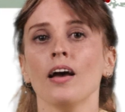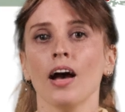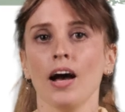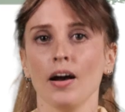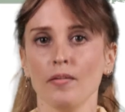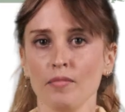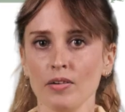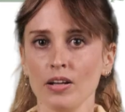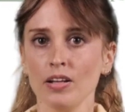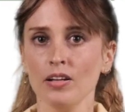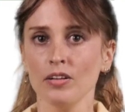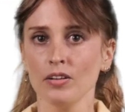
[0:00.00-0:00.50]

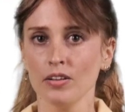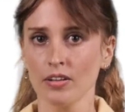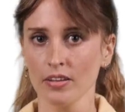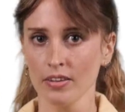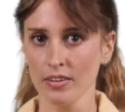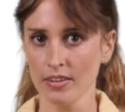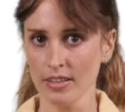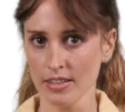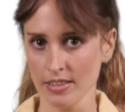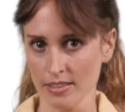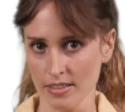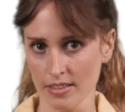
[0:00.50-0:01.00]
Have a look at
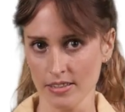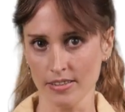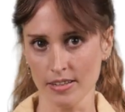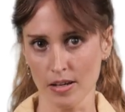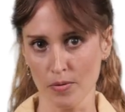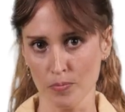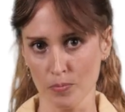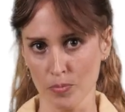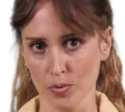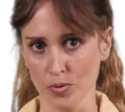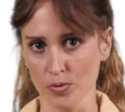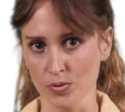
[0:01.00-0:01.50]
these
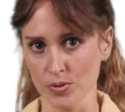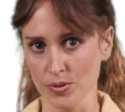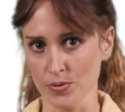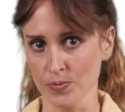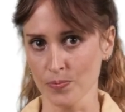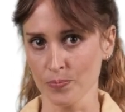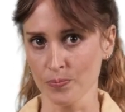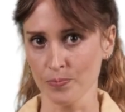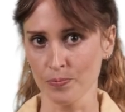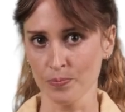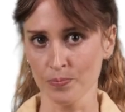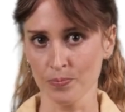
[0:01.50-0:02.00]
examples.
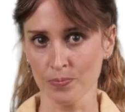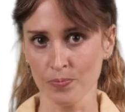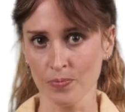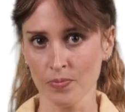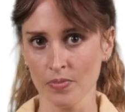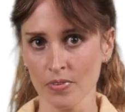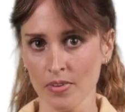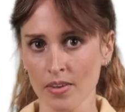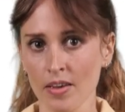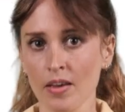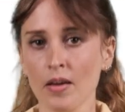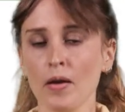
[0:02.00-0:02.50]

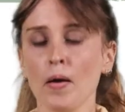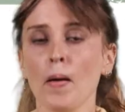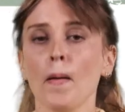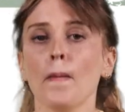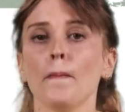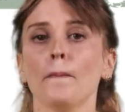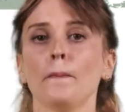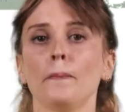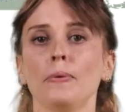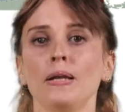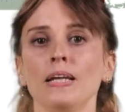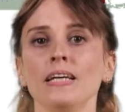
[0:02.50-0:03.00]

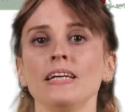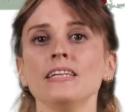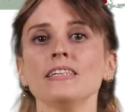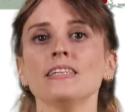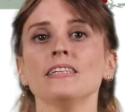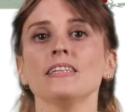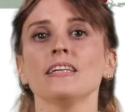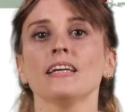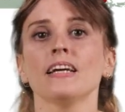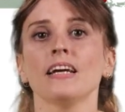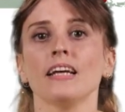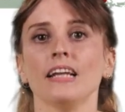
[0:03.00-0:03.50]

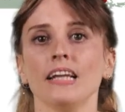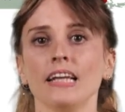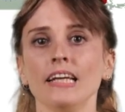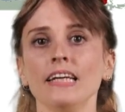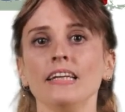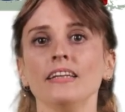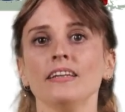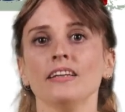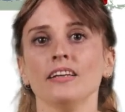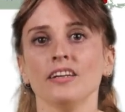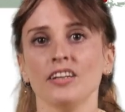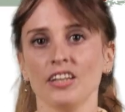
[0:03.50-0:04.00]
Please
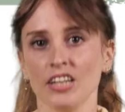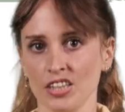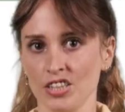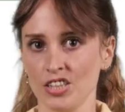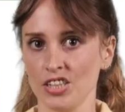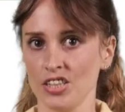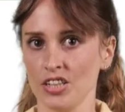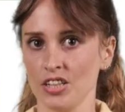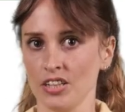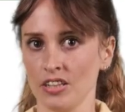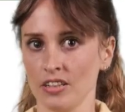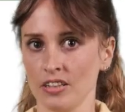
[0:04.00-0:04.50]
clean the
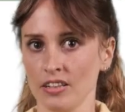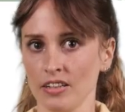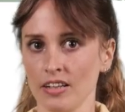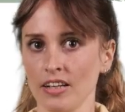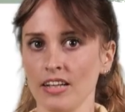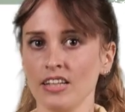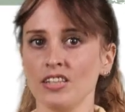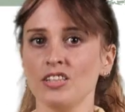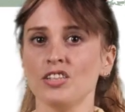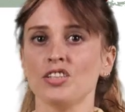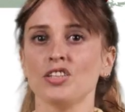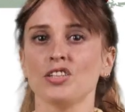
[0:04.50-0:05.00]
kitchen.
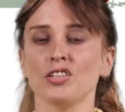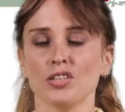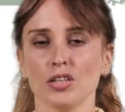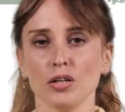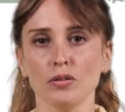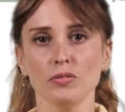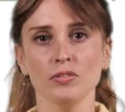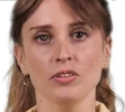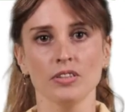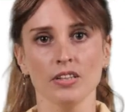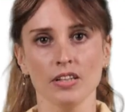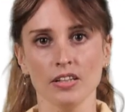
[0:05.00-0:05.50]
It's
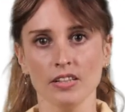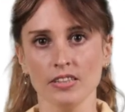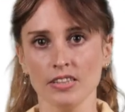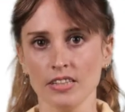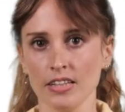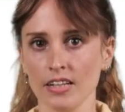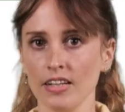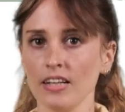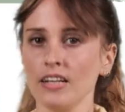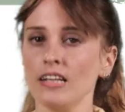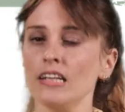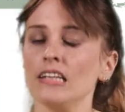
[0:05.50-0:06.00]
so
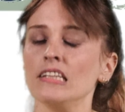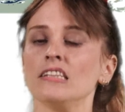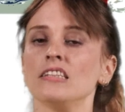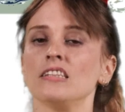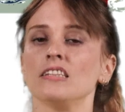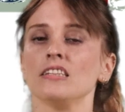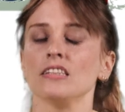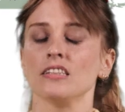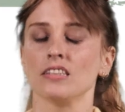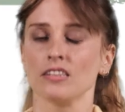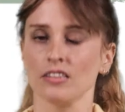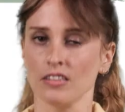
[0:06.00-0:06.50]
dirty, it's
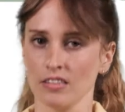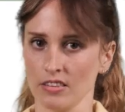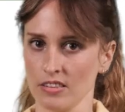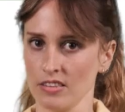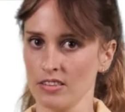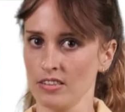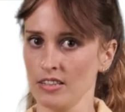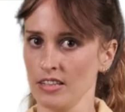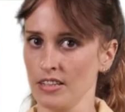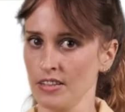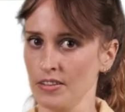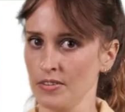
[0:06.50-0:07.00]

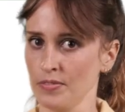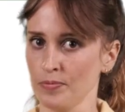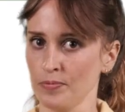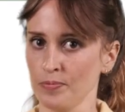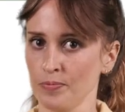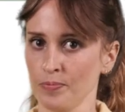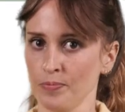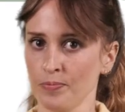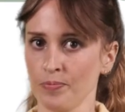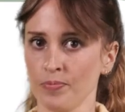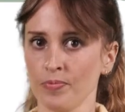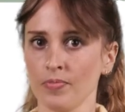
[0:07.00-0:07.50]
disgusting.
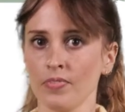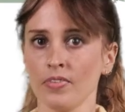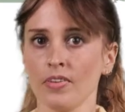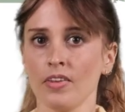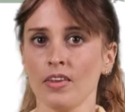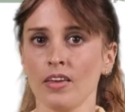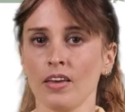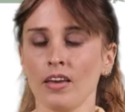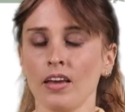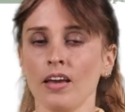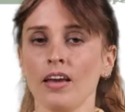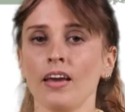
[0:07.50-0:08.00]

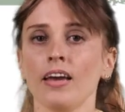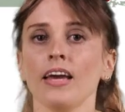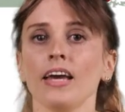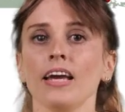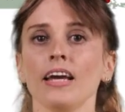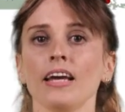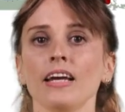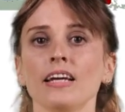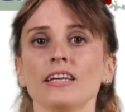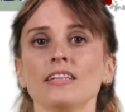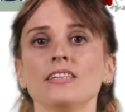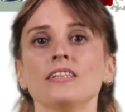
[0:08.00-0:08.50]

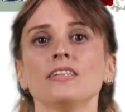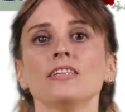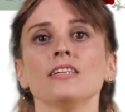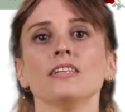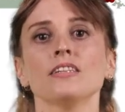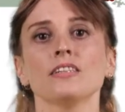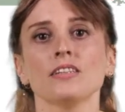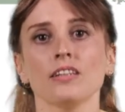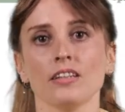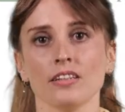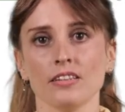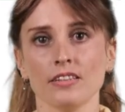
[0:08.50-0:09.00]
It's
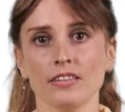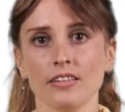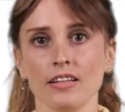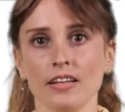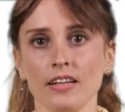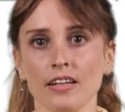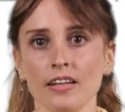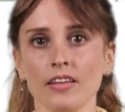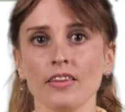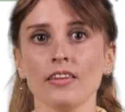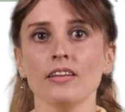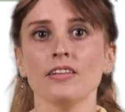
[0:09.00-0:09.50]

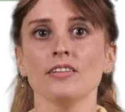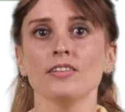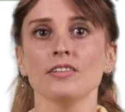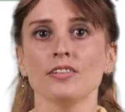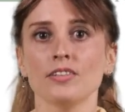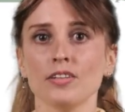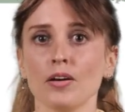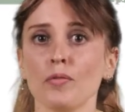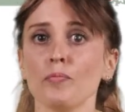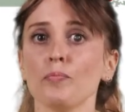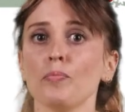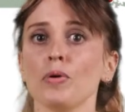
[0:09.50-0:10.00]
disgusting that
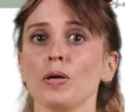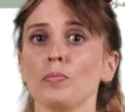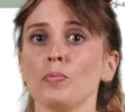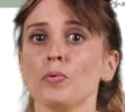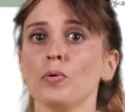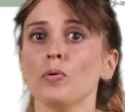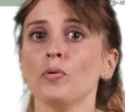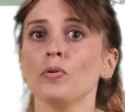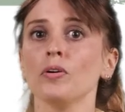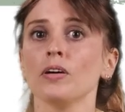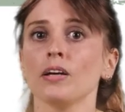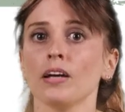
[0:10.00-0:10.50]
some
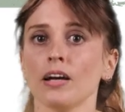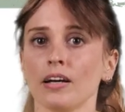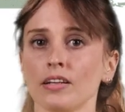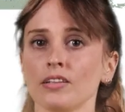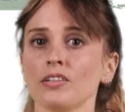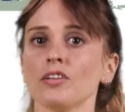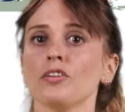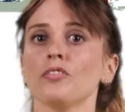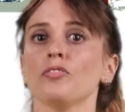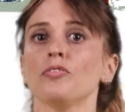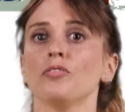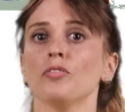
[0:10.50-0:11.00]
people
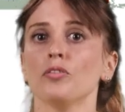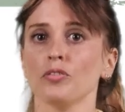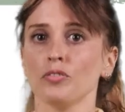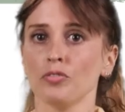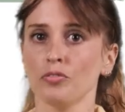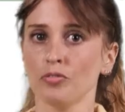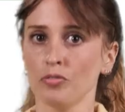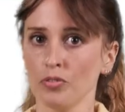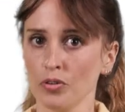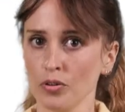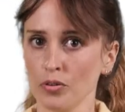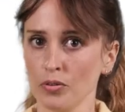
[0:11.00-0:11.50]
can't afford
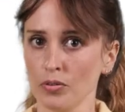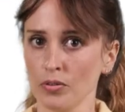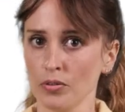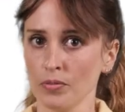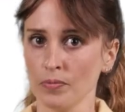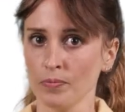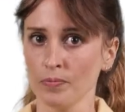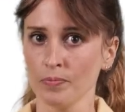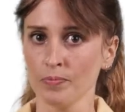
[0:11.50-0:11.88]
food.